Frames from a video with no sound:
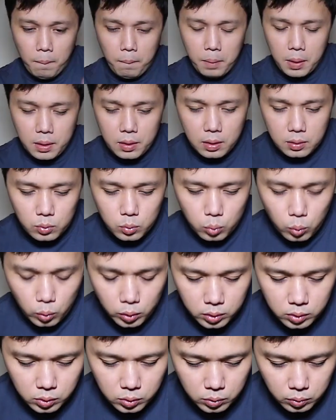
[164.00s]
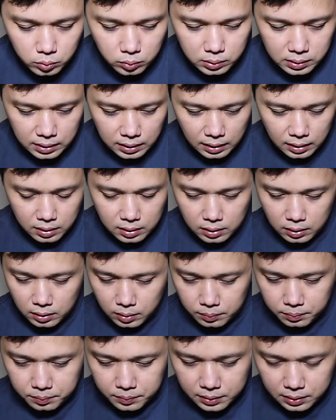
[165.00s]
But a torque screw, it's like
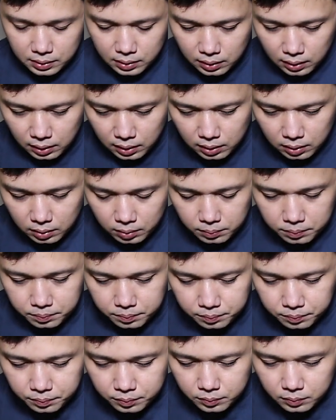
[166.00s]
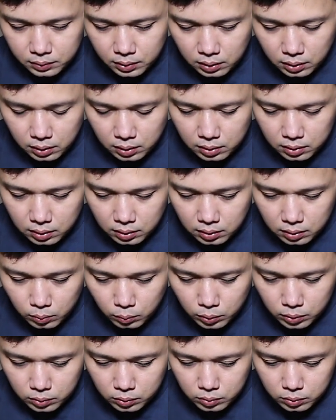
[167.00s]
um, it's like um, I think
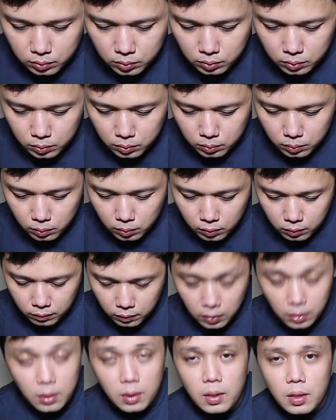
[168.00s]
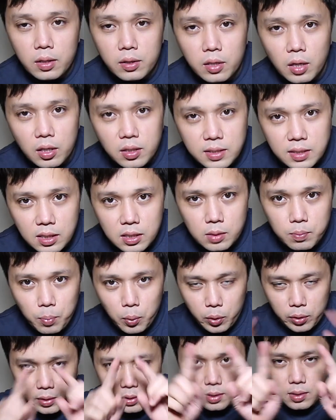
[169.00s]
one, two, four, five. There are six
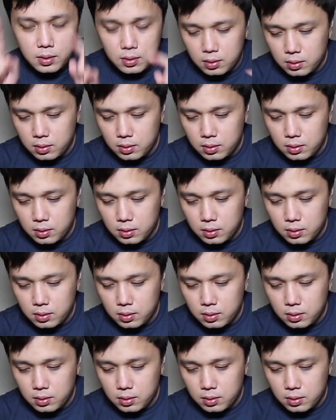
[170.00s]
points.